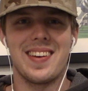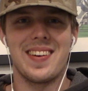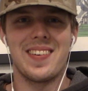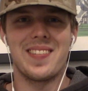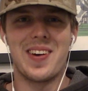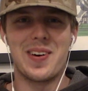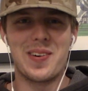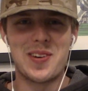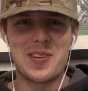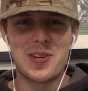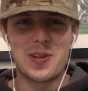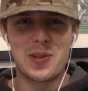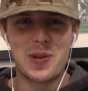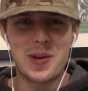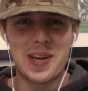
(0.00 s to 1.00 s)
Well, would you
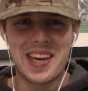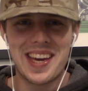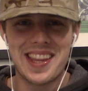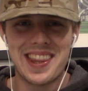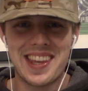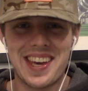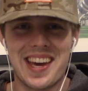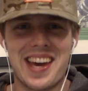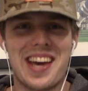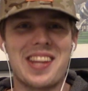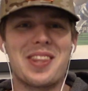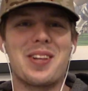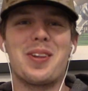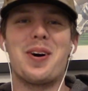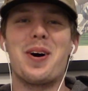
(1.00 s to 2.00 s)
look at that?
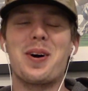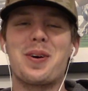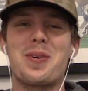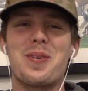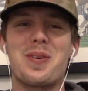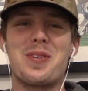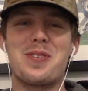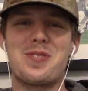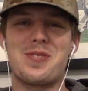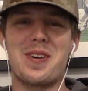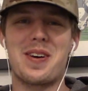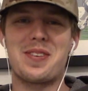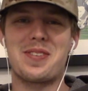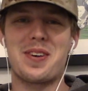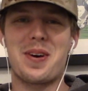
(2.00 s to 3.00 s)
The Longhorns
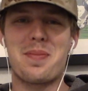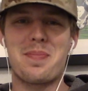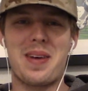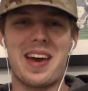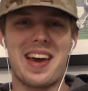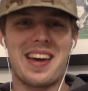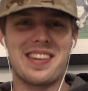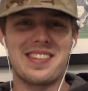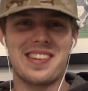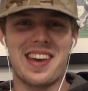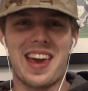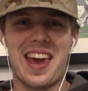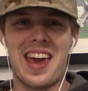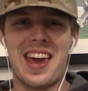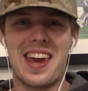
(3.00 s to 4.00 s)
dress up as
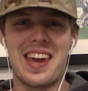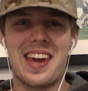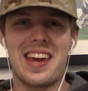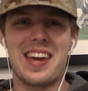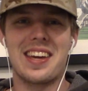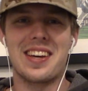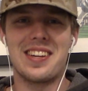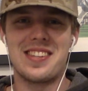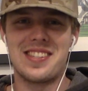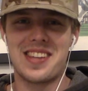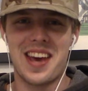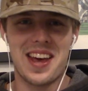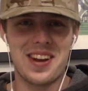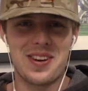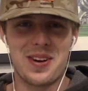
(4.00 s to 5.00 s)
a
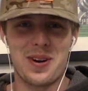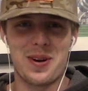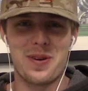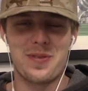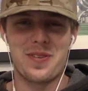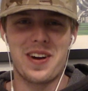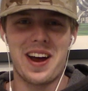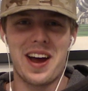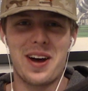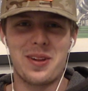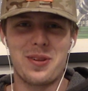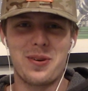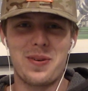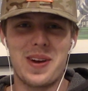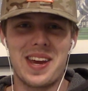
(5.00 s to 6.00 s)
contender for
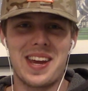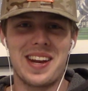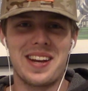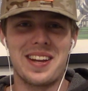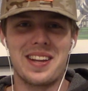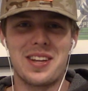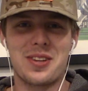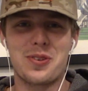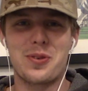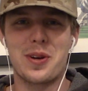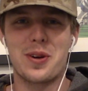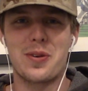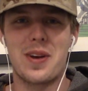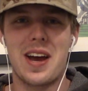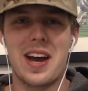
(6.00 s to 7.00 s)
Halloween. This
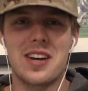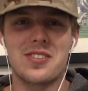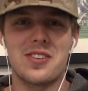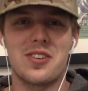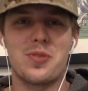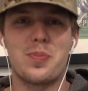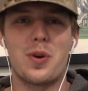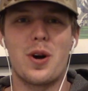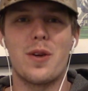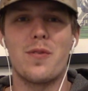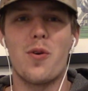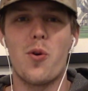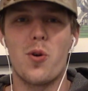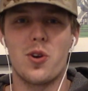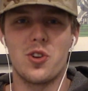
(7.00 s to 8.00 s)
quick reaction is part of
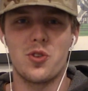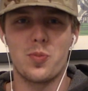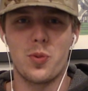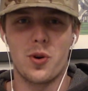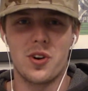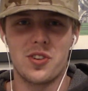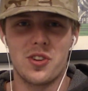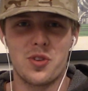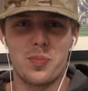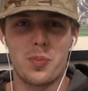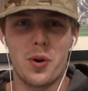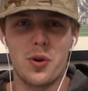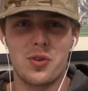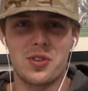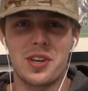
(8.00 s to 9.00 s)
HornSports'
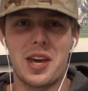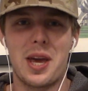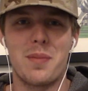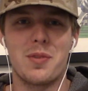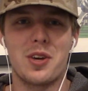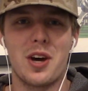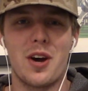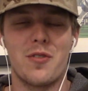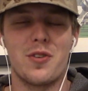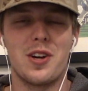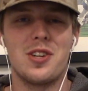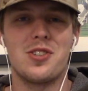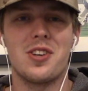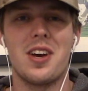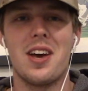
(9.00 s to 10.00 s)
post-game
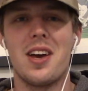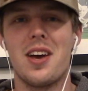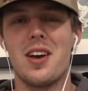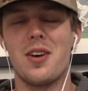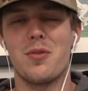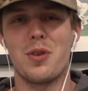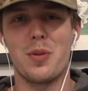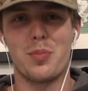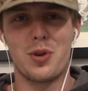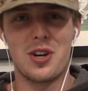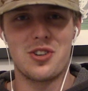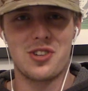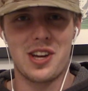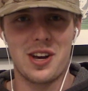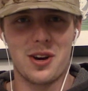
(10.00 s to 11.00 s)
coverage. We
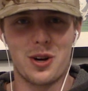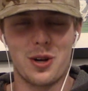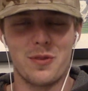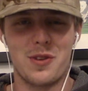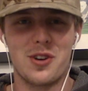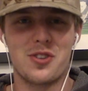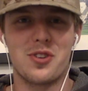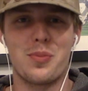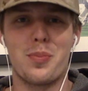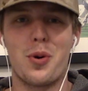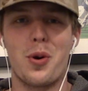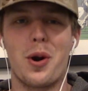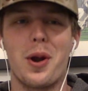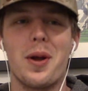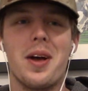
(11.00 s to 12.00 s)
appreciate all of your
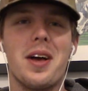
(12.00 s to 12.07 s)
support.